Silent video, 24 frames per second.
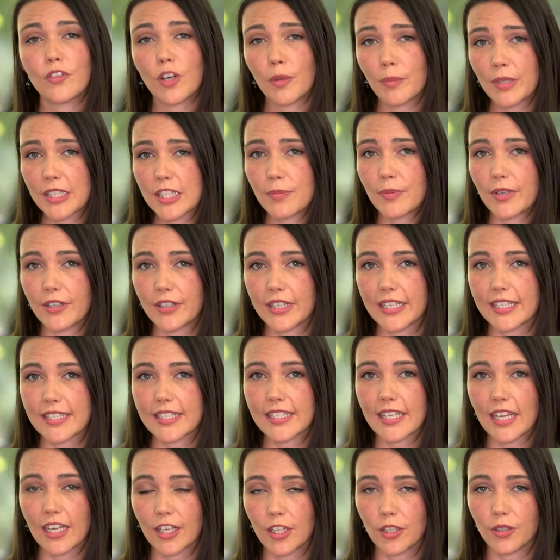From
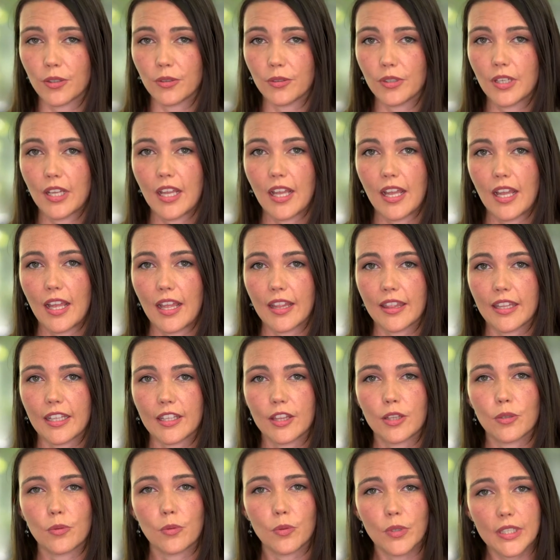experience, I know
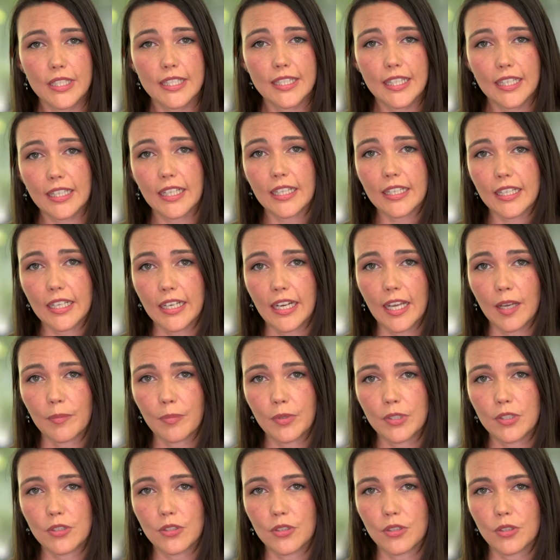that the worst thing that can
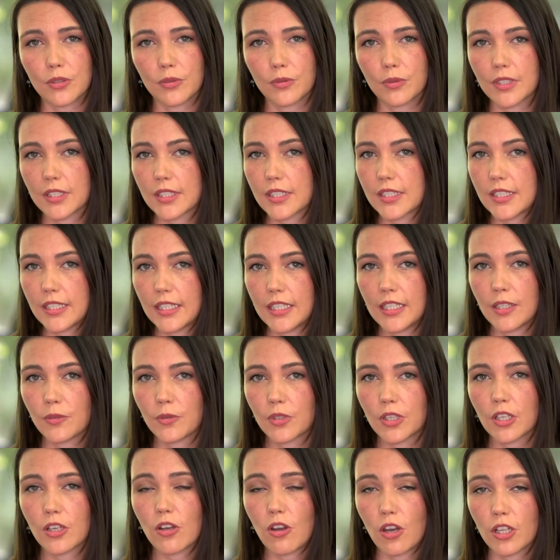happen to you is dealing
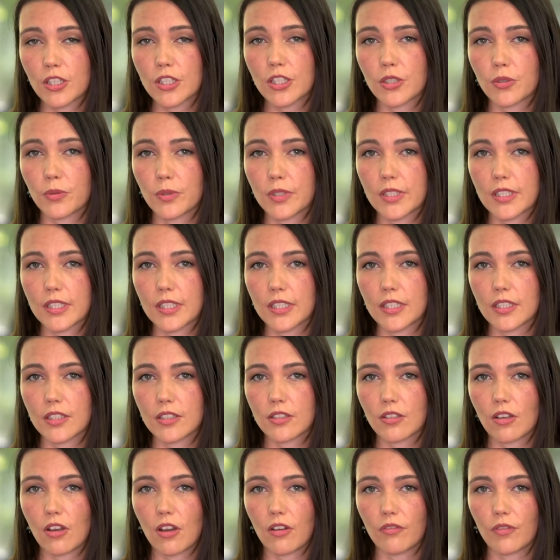with the
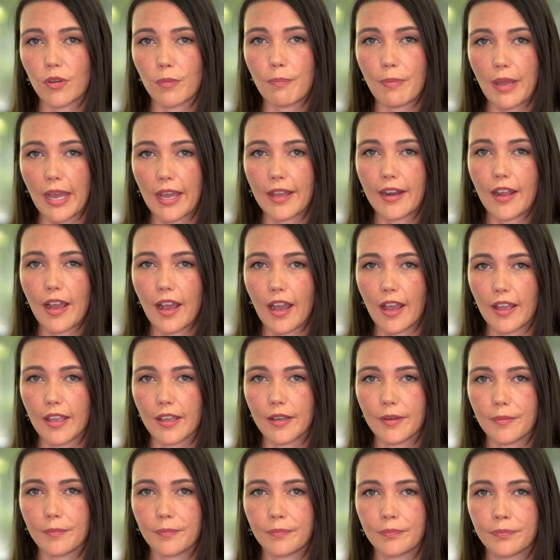consequences of a bad hire.